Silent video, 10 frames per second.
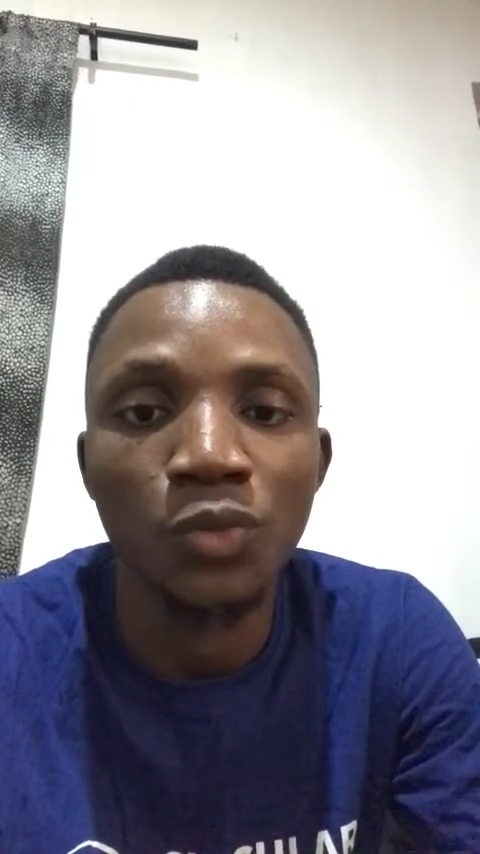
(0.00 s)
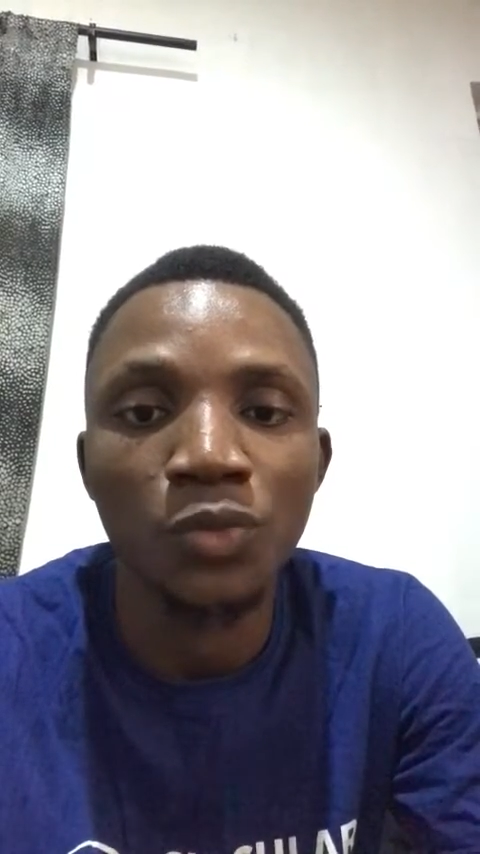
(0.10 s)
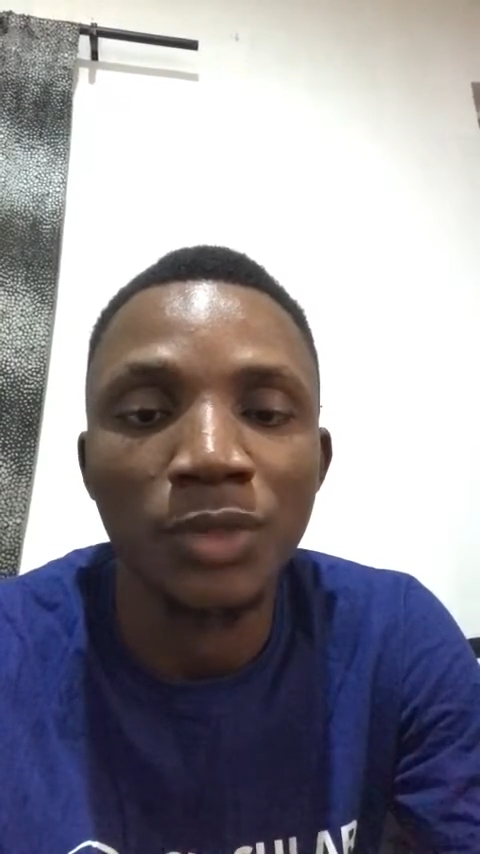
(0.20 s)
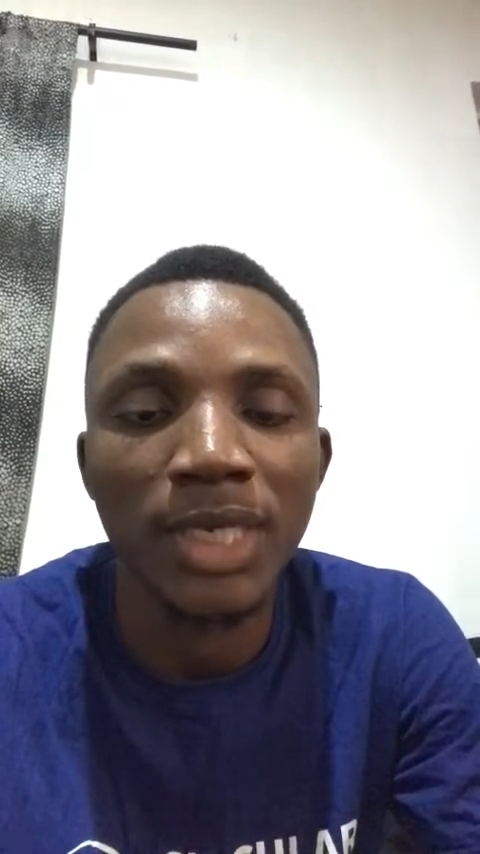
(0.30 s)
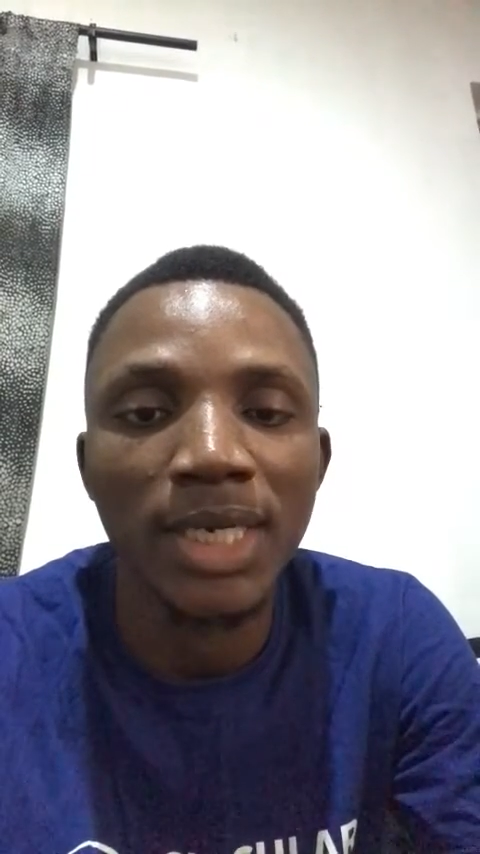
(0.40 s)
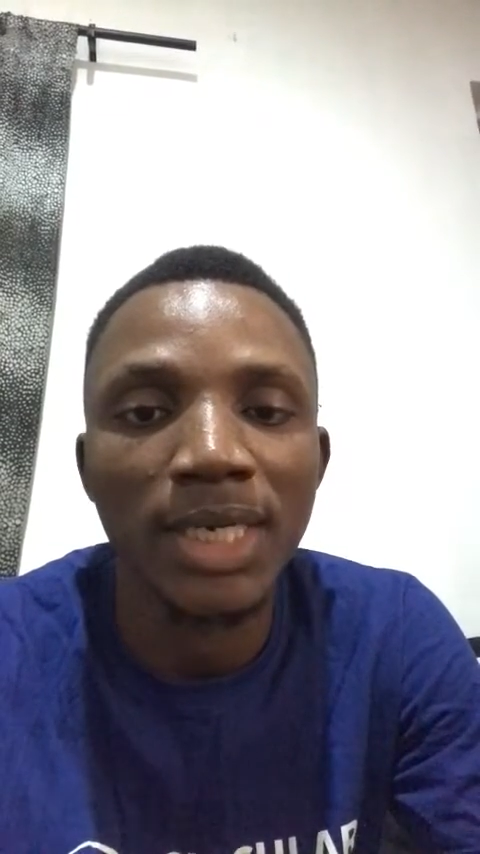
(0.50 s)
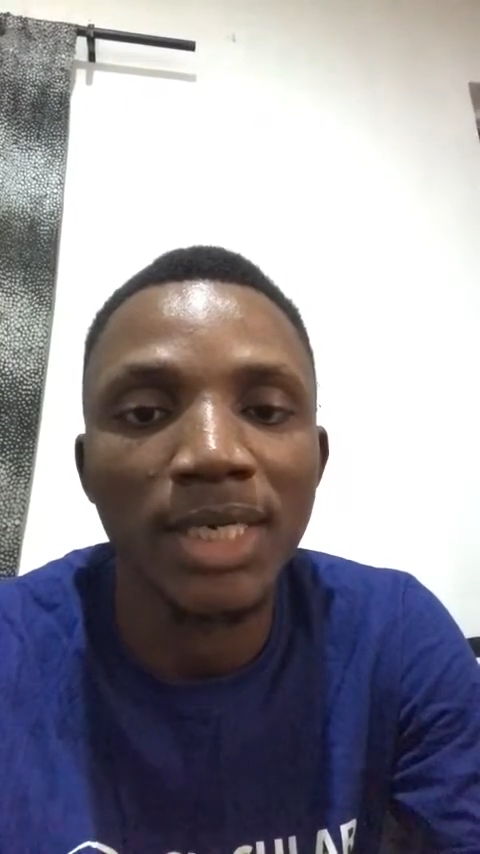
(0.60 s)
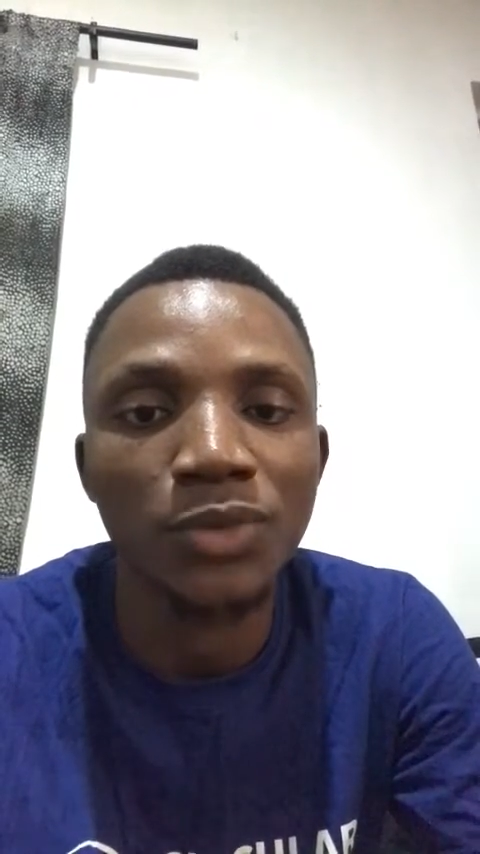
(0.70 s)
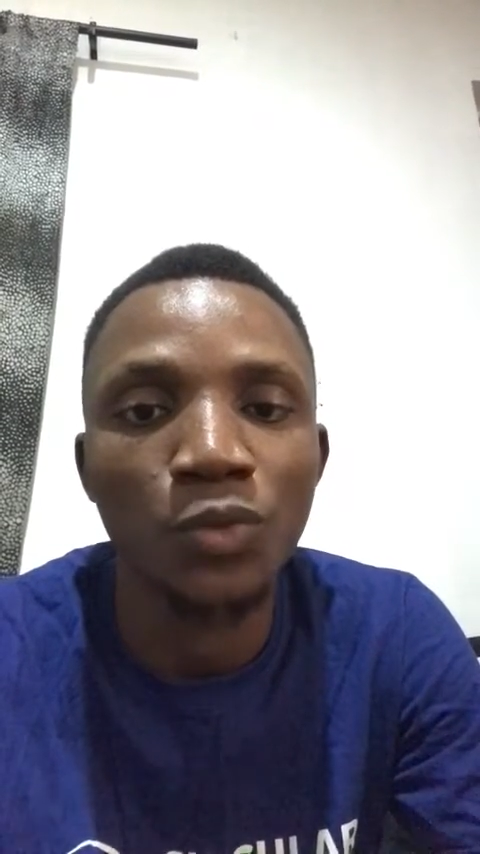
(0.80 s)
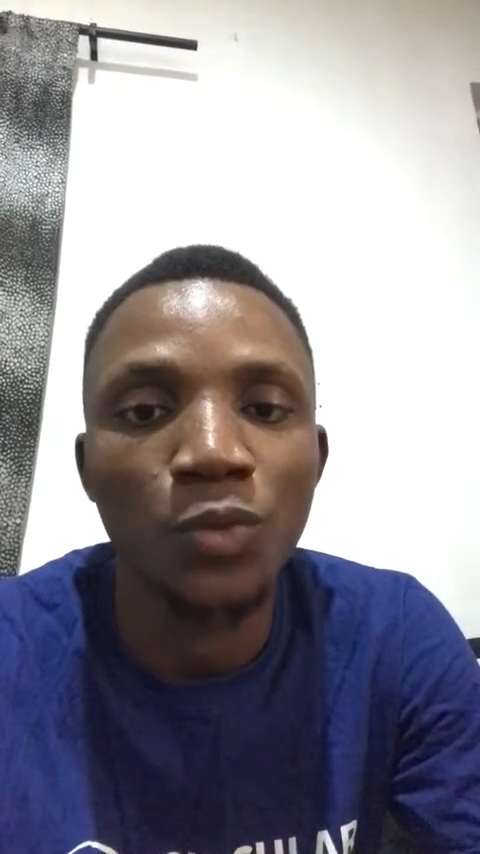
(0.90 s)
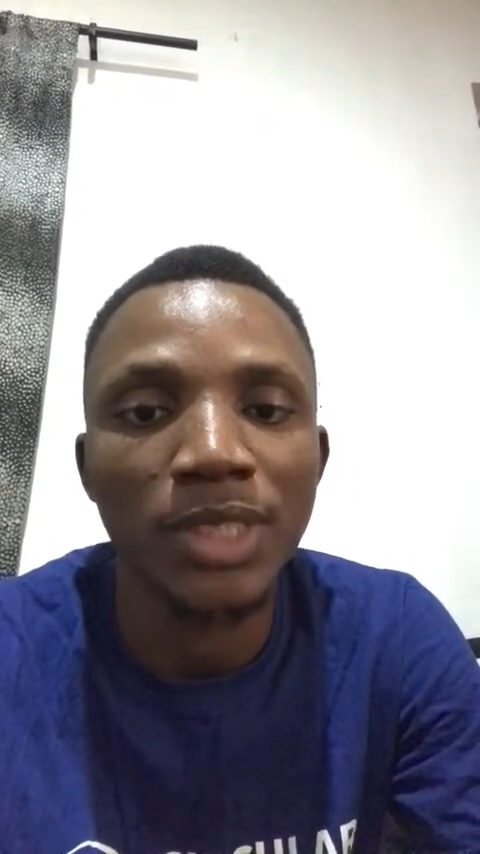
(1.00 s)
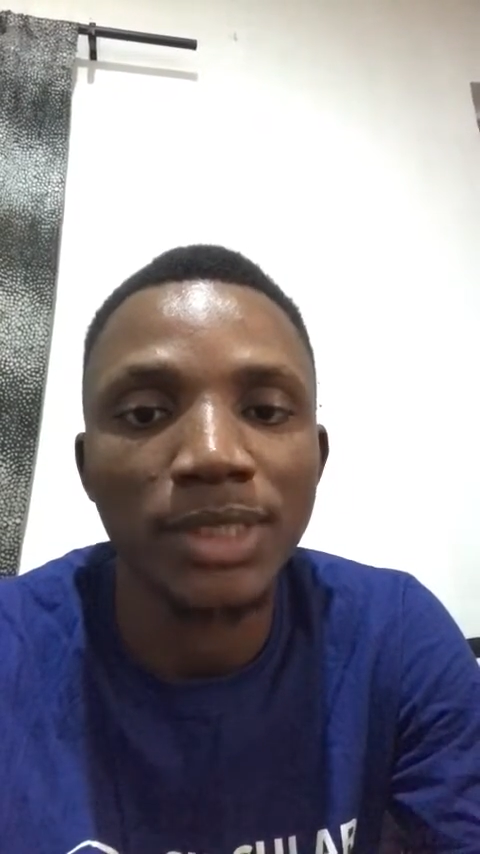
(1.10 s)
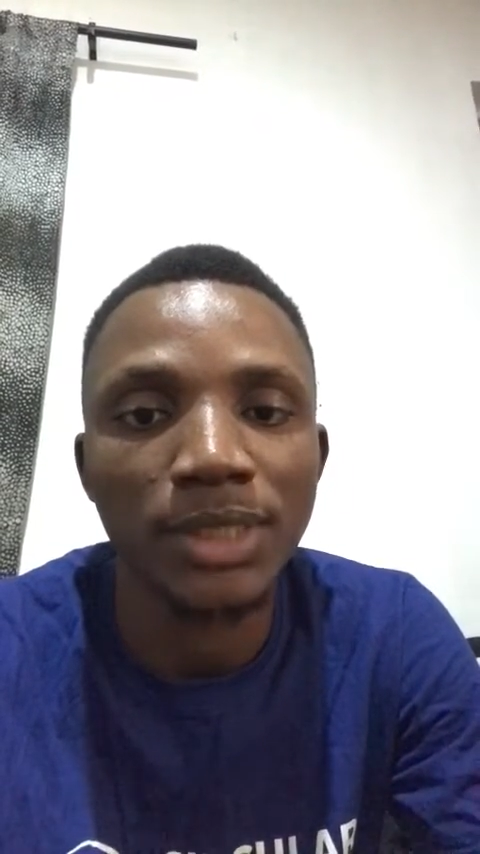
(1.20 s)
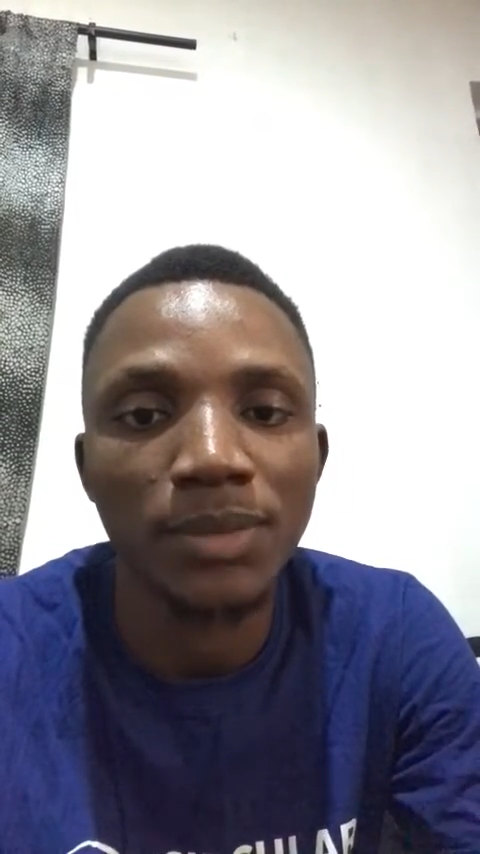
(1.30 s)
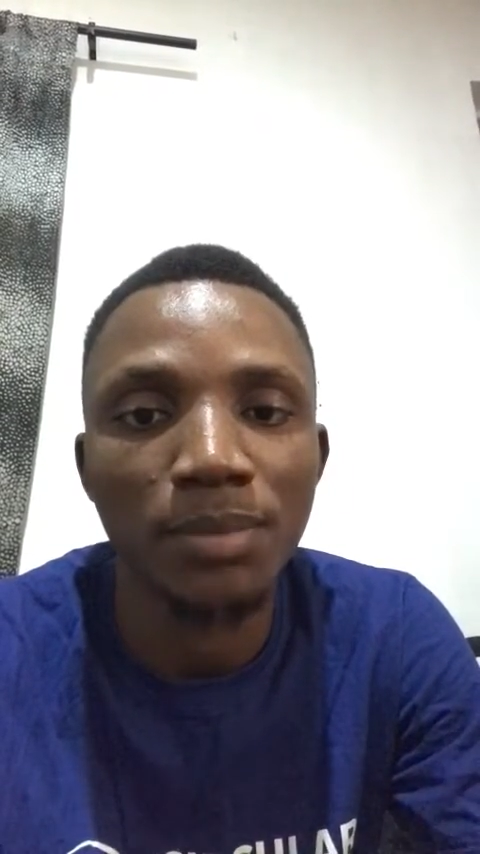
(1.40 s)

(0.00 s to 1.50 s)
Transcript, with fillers: regarded as waste